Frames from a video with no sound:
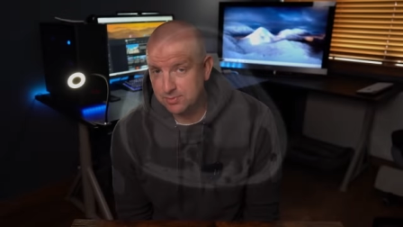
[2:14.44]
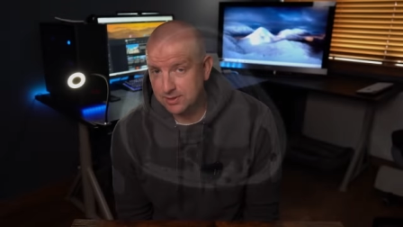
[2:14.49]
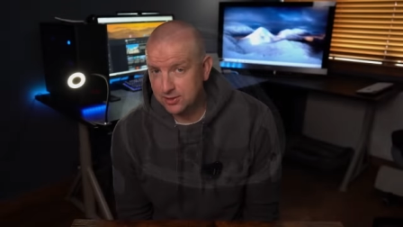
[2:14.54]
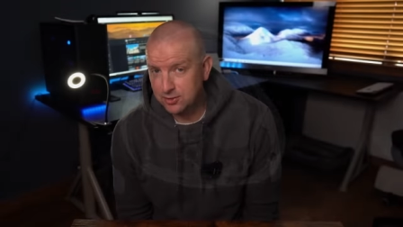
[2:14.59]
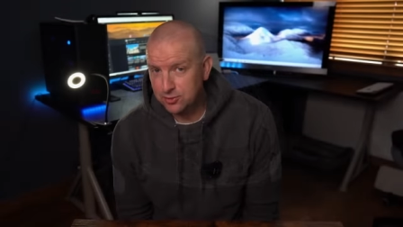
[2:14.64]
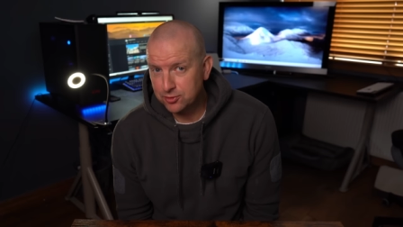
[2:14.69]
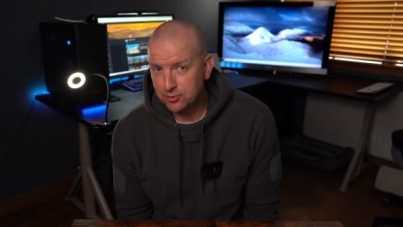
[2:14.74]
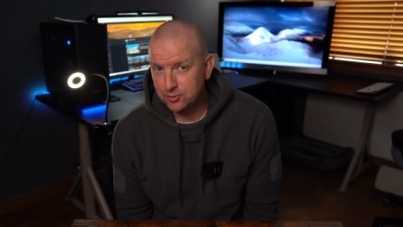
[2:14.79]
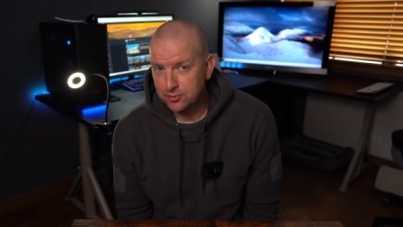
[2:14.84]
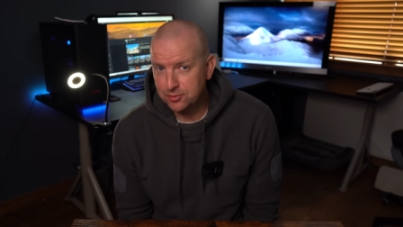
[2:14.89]
me
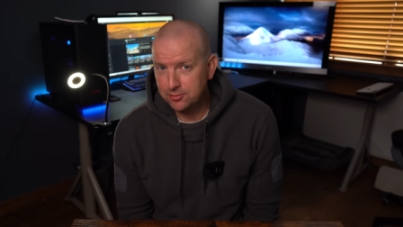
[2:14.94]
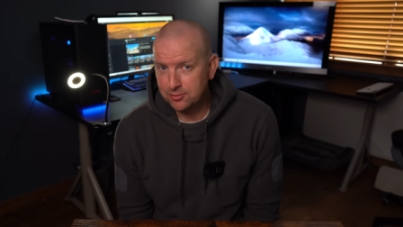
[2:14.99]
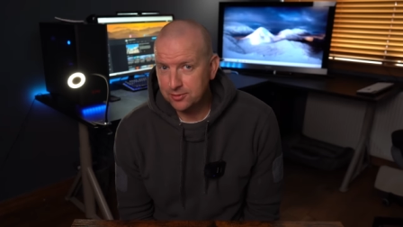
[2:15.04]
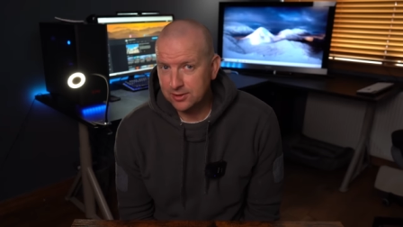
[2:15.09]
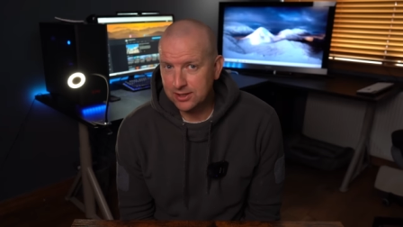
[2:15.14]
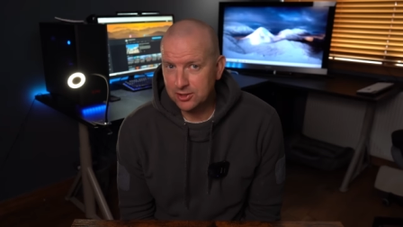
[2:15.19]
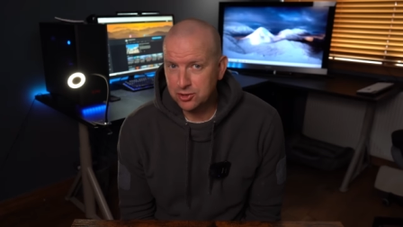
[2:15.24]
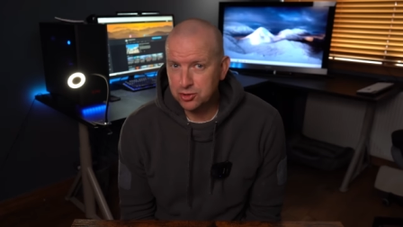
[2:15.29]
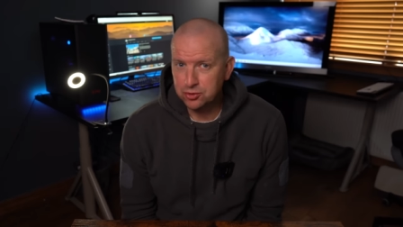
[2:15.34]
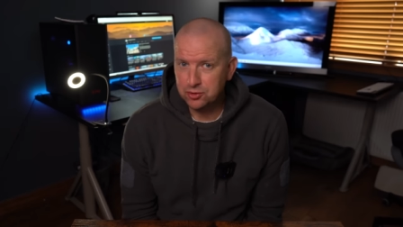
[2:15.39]
to
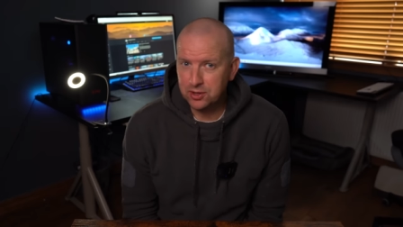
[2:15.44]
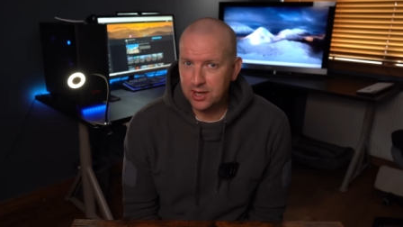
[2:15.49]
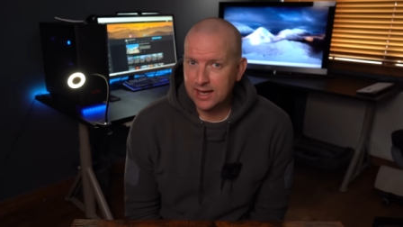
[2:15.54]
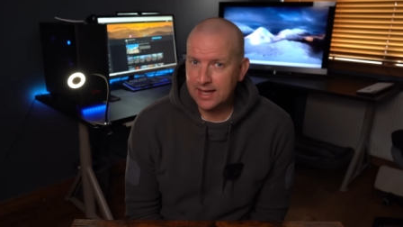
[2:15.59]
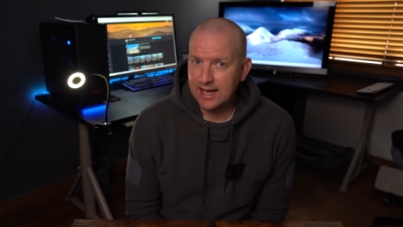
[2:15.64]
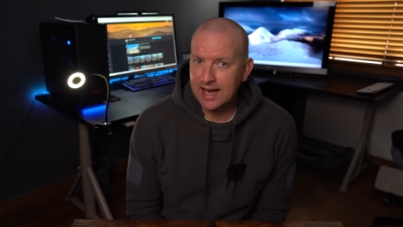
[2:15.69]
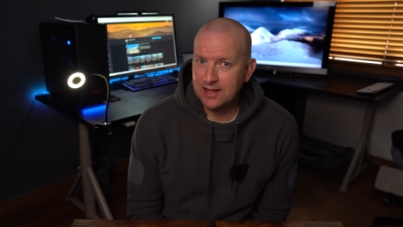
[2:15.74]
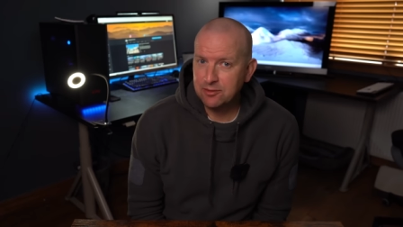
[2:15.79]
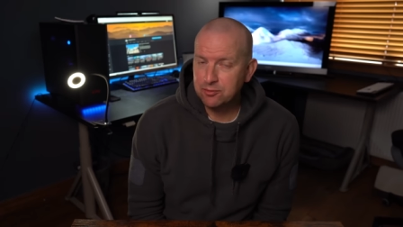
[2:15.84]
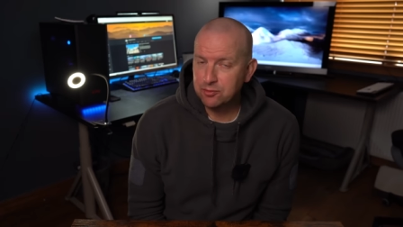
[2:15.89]
the issue that I
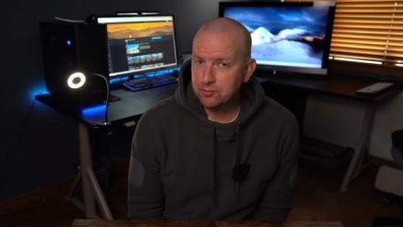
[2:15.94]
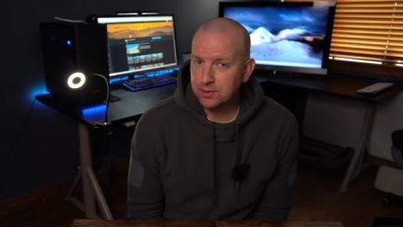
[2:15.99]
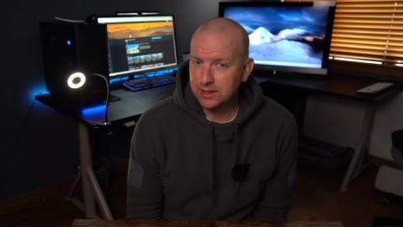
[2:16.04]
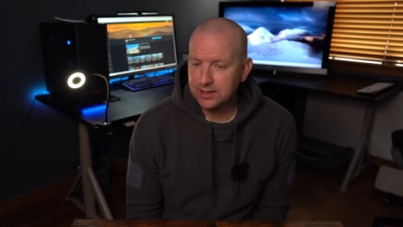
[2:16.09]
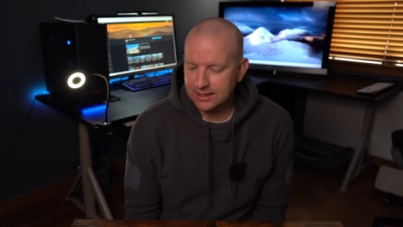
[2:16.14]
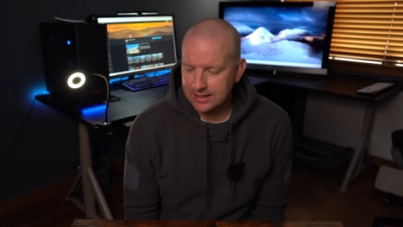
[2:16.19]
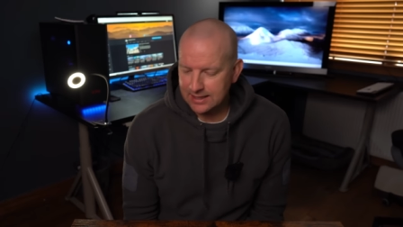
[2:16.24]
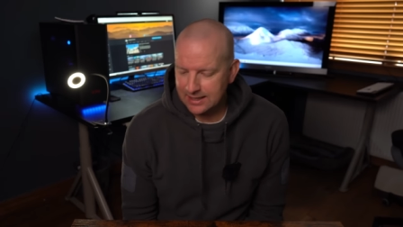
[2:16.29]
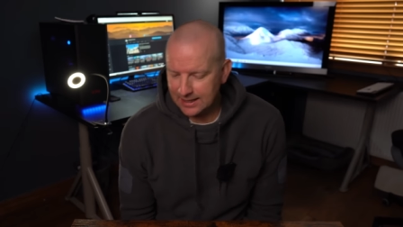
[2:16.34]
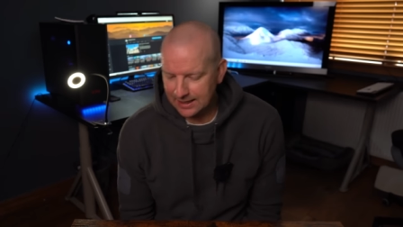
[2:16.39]
had with my
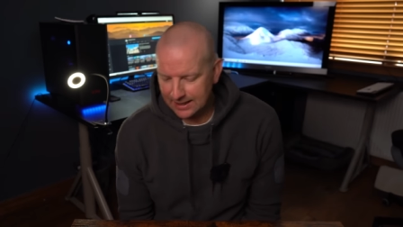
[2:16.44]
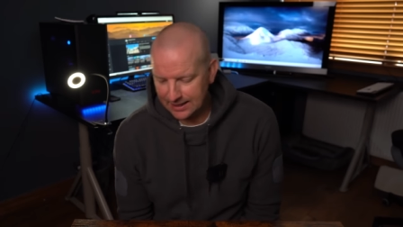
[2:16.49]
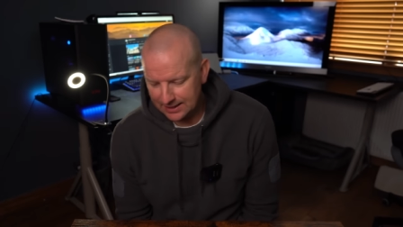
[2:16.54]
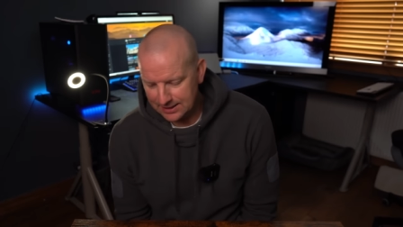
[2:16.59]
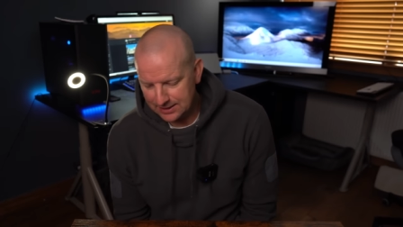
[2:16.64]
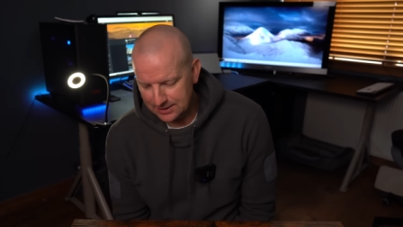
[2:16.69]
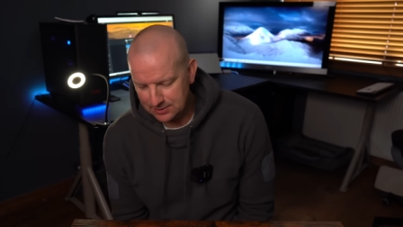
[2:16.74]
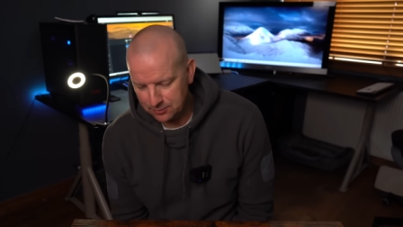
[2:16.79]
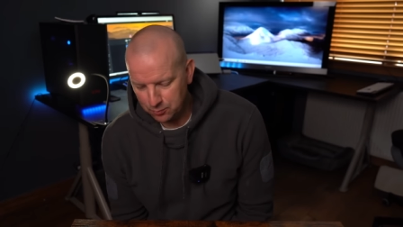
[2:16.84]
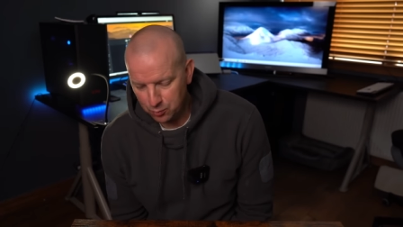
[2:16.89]
knee
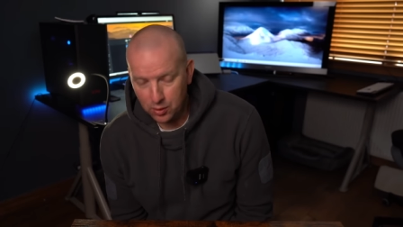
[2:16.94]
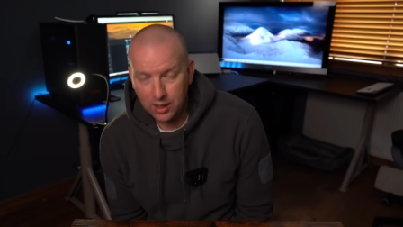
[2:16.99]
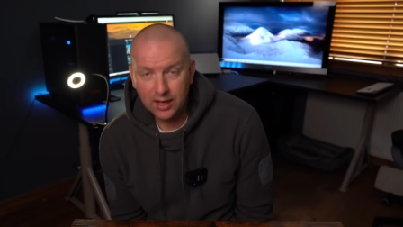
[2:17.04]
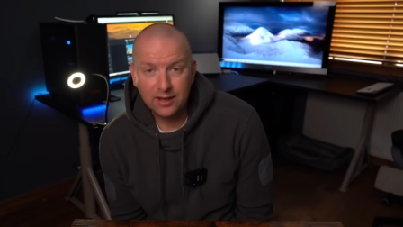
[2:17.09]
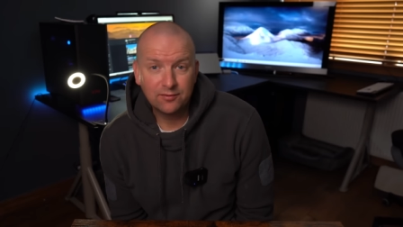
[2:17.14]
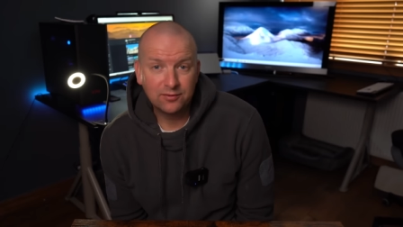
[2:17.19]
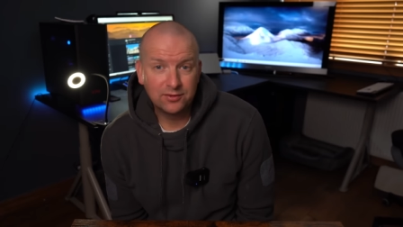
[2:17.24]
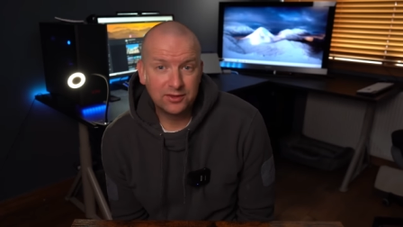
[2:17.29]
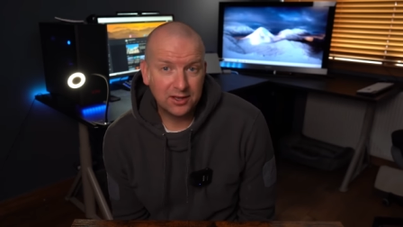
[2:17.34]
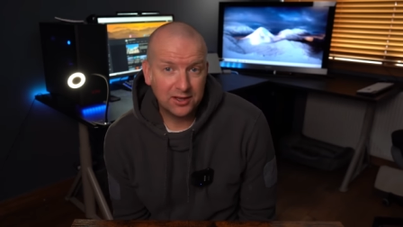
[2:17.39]
and what
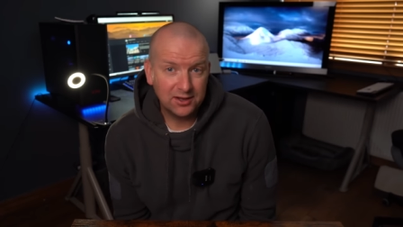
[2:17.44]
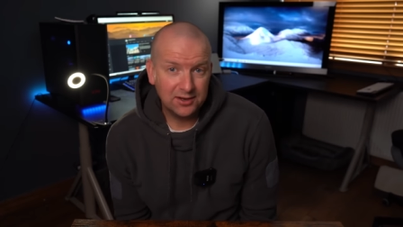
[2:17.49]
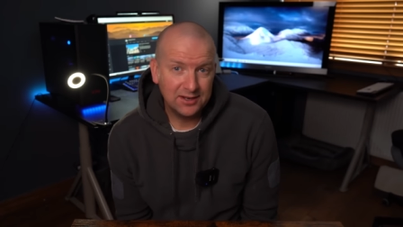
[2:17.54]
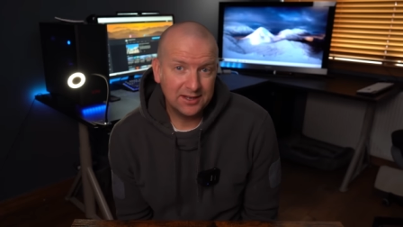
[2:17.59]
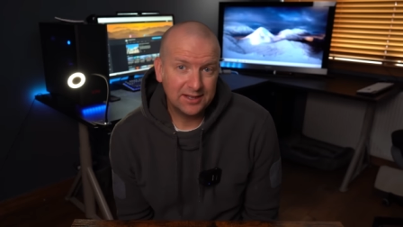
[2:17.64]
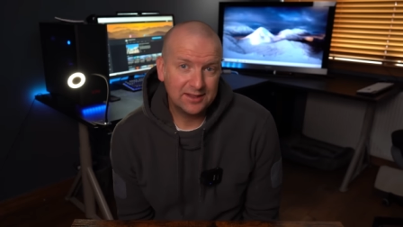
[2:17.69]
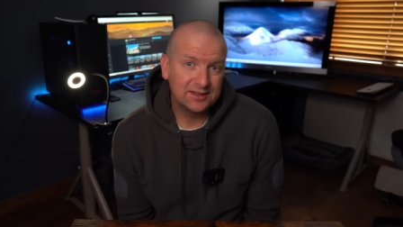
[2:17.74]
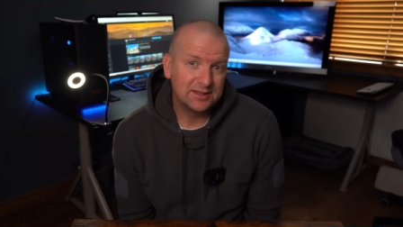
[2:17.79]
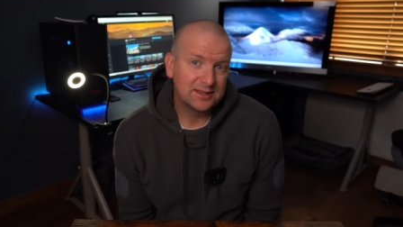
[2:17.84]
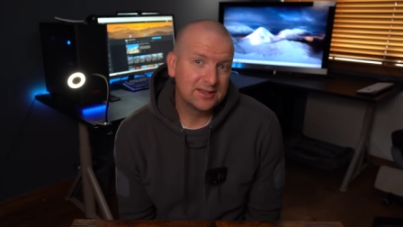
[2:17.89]
I've done
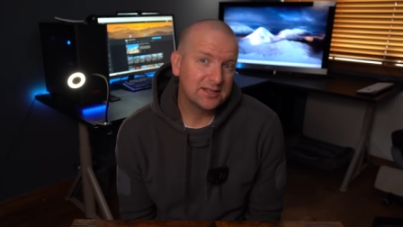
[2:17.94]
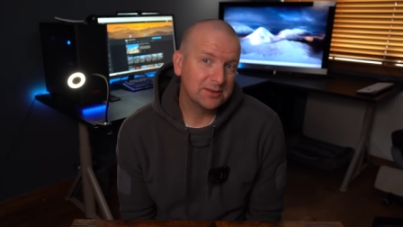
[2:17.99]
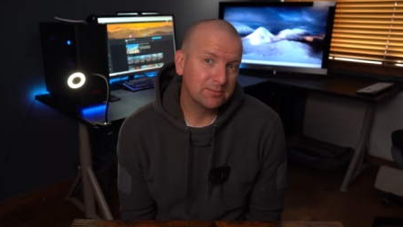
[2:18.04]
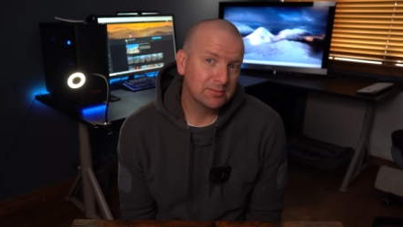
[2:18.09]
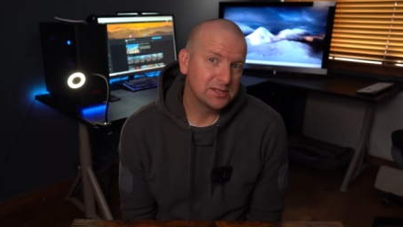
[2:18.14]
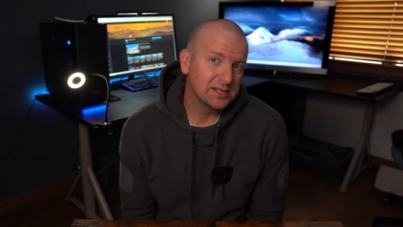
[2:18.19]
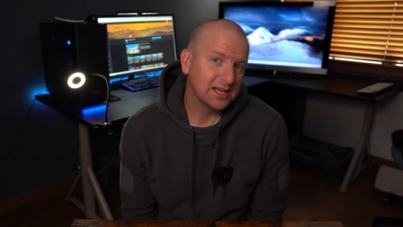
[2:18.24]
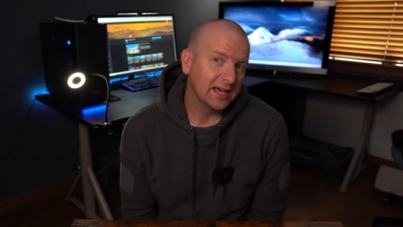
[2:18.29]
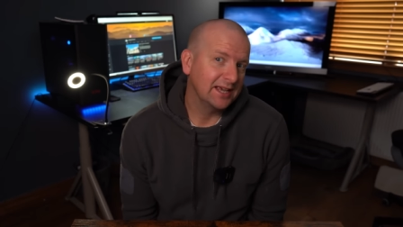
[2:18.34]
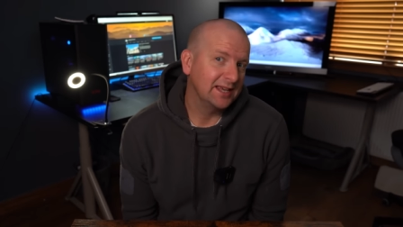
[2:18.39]
and the
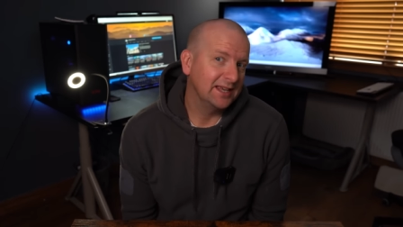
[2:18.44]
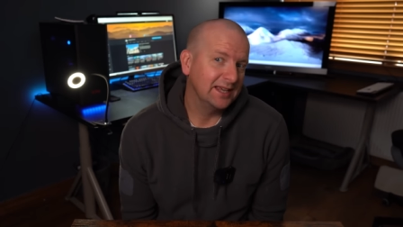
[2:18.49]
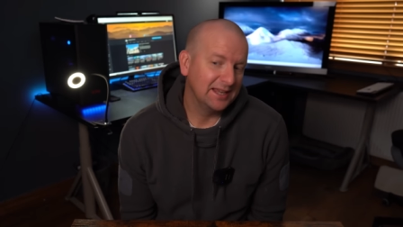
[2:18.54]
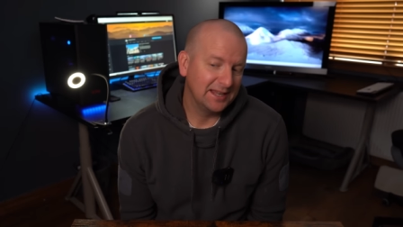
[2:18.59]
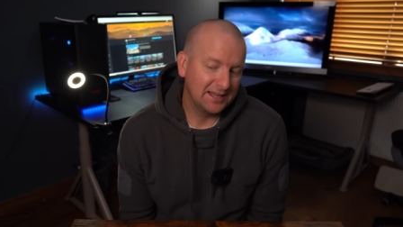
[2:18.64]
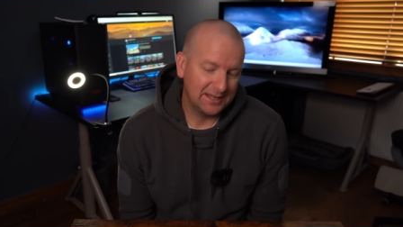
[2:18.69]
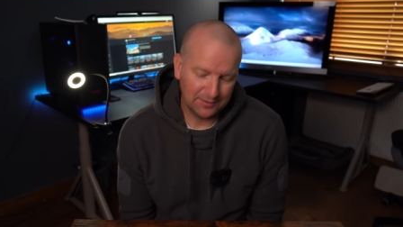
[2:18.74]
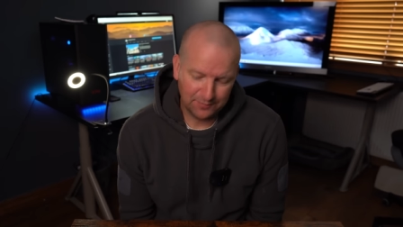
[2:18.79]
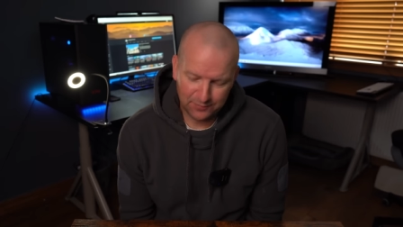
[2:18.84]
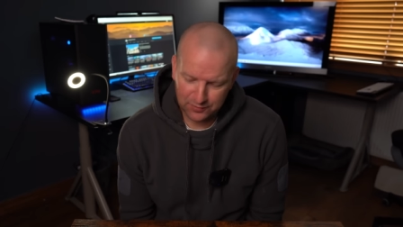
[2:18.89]
tips that I
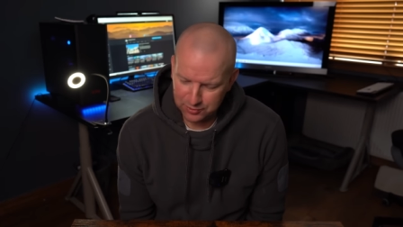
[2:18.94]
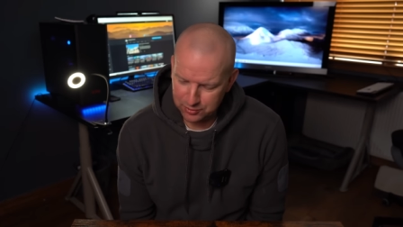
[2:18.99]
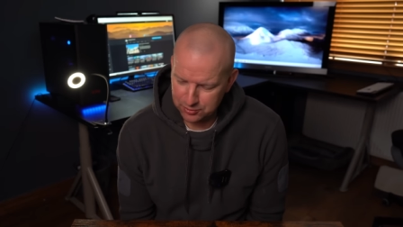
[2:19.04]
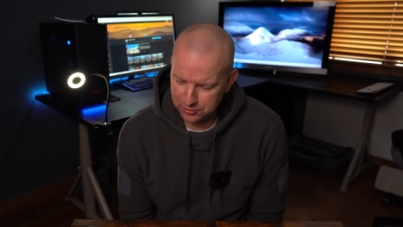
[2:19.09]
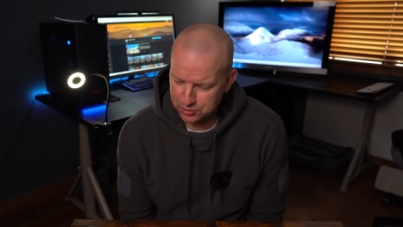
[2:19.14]
can give you.